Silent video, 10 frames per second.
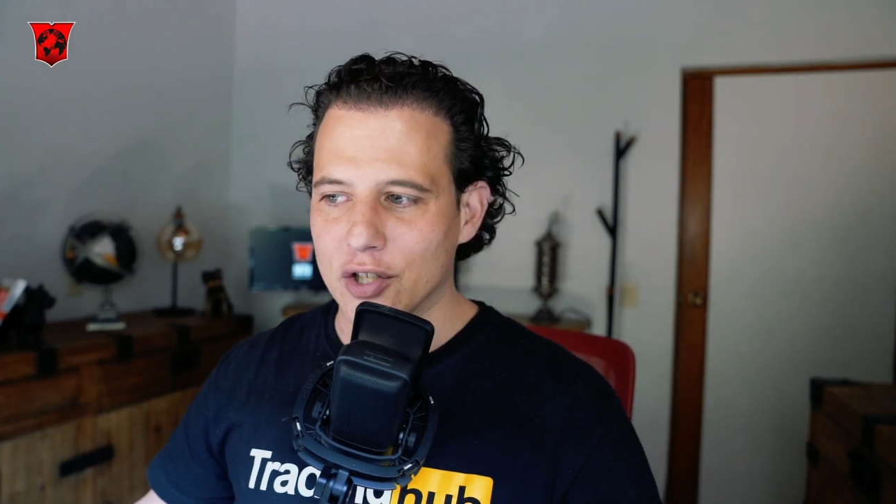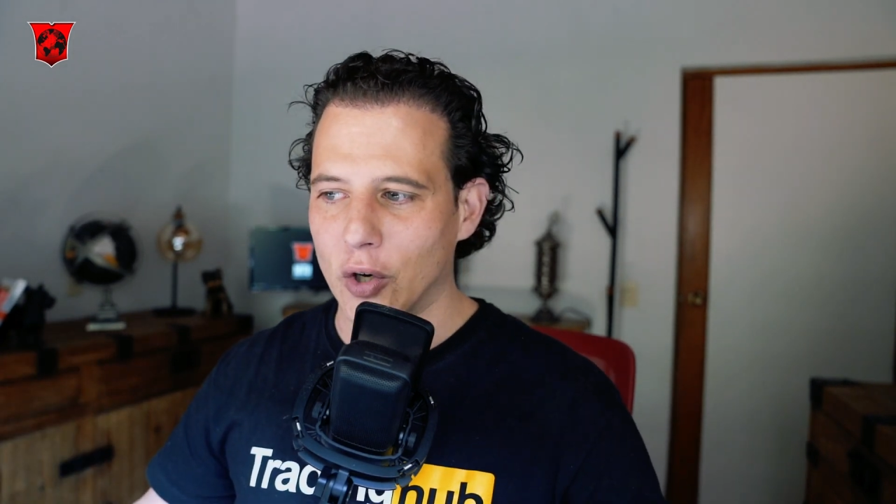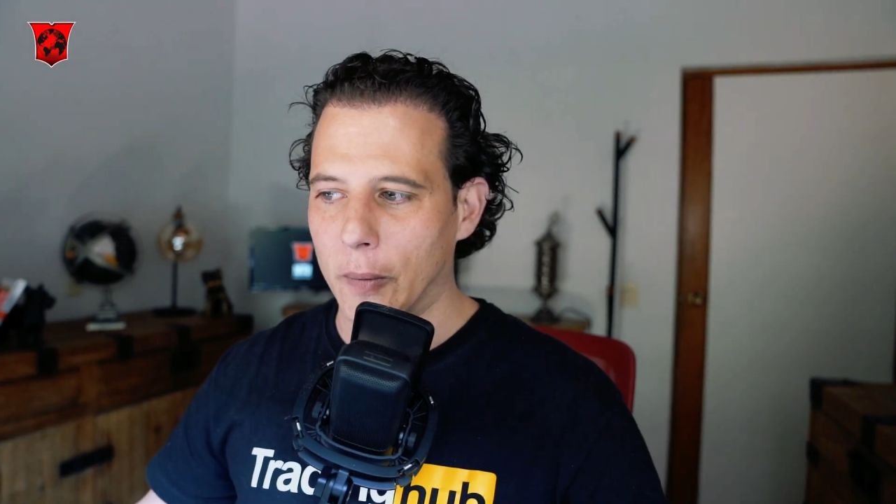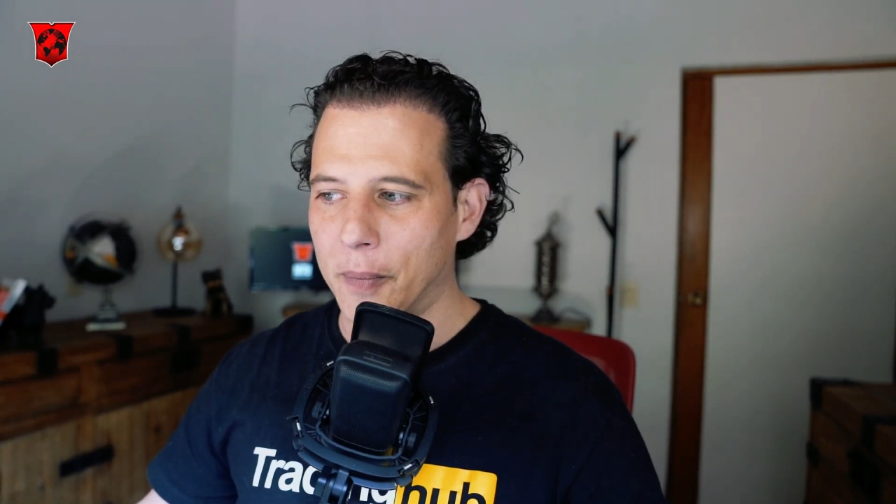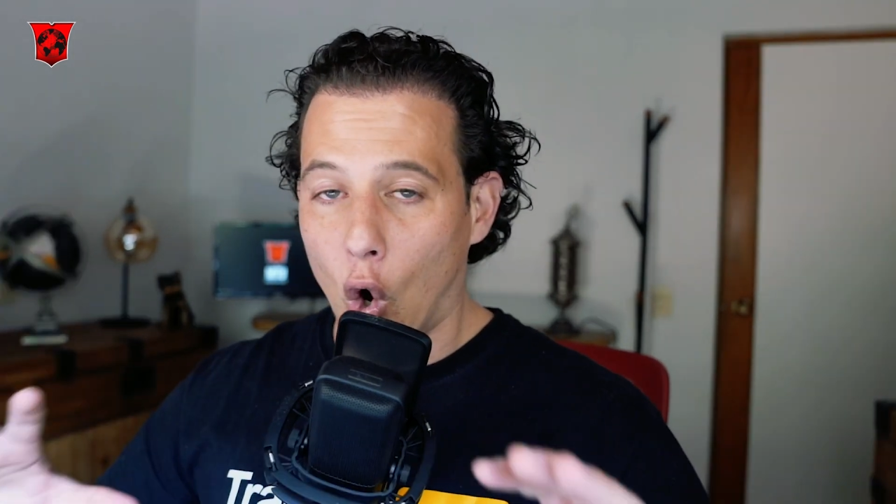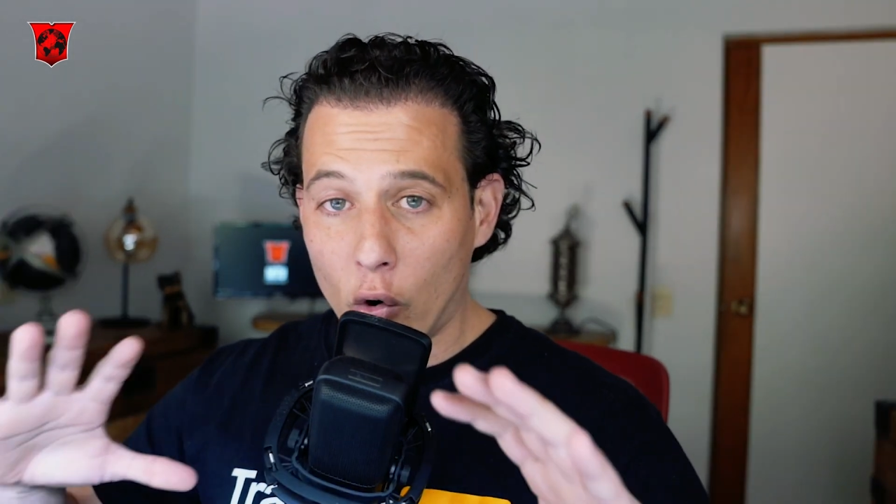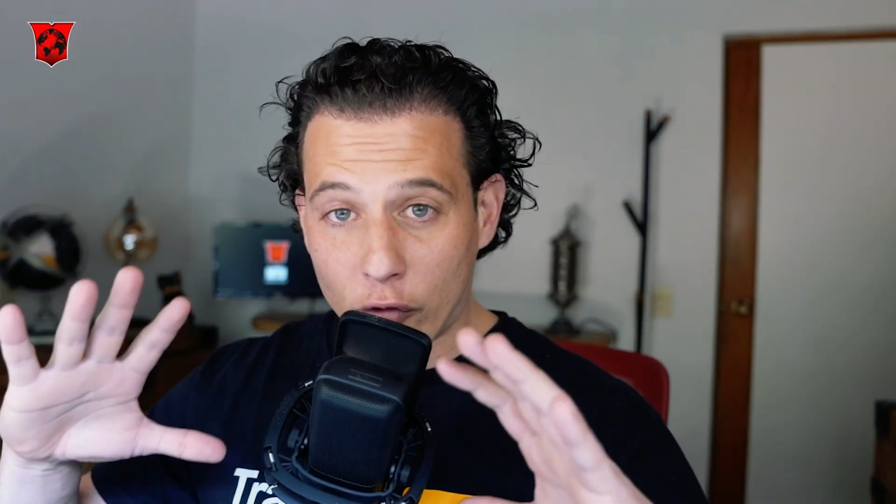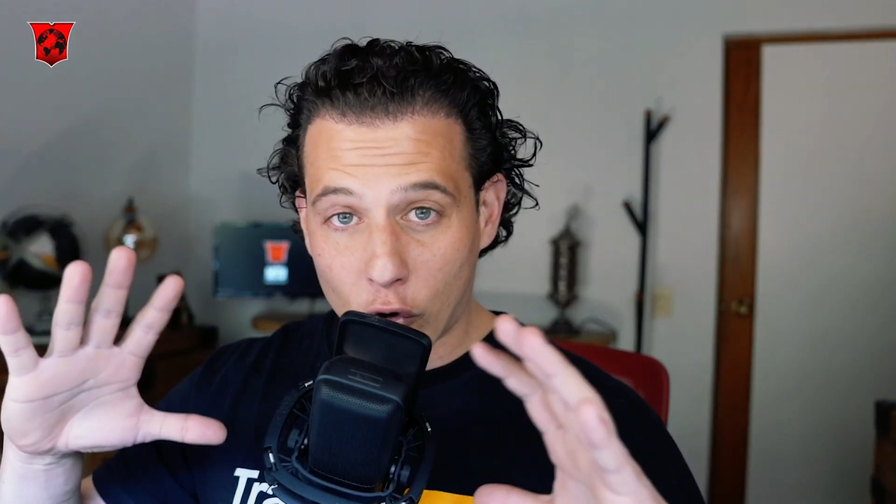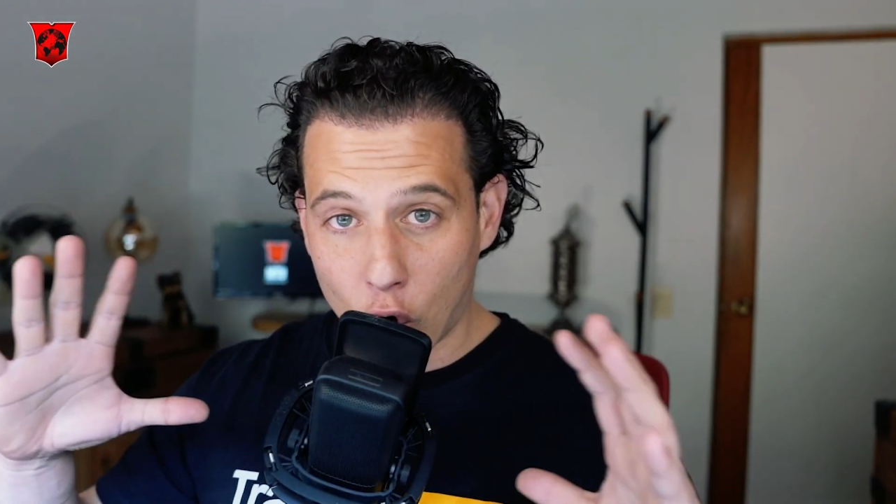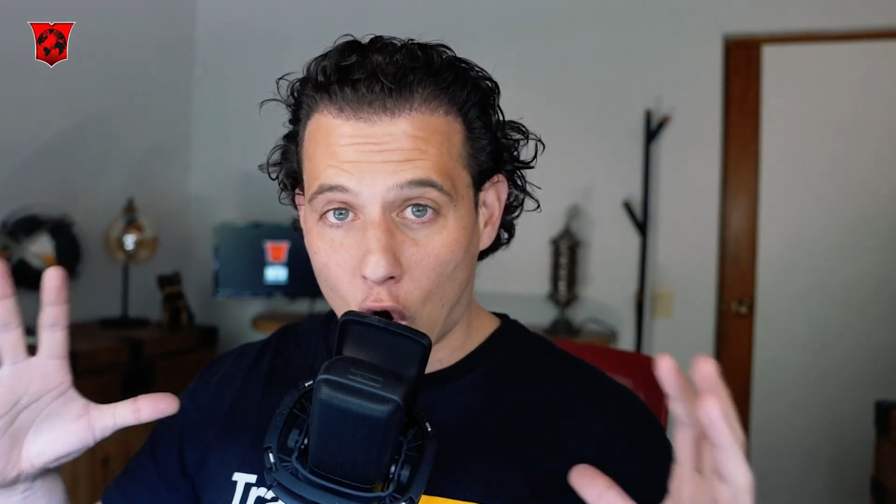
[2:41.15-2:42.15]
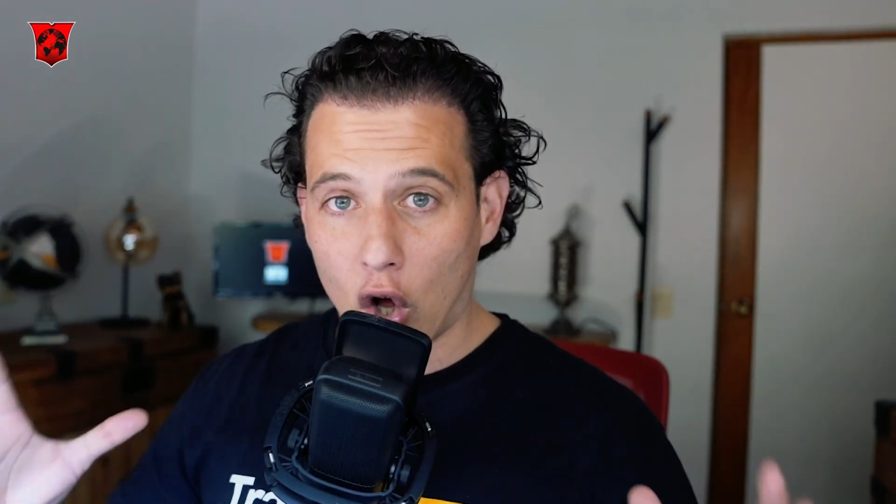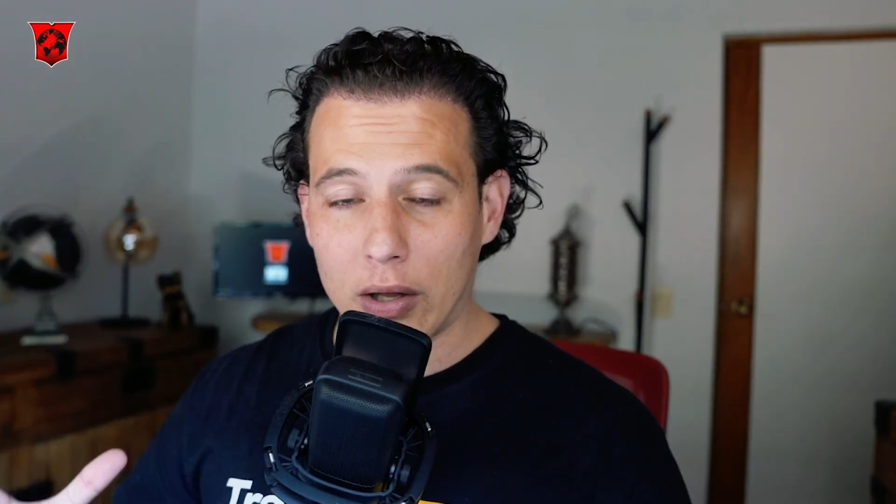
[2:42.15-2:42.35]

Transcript: So overall,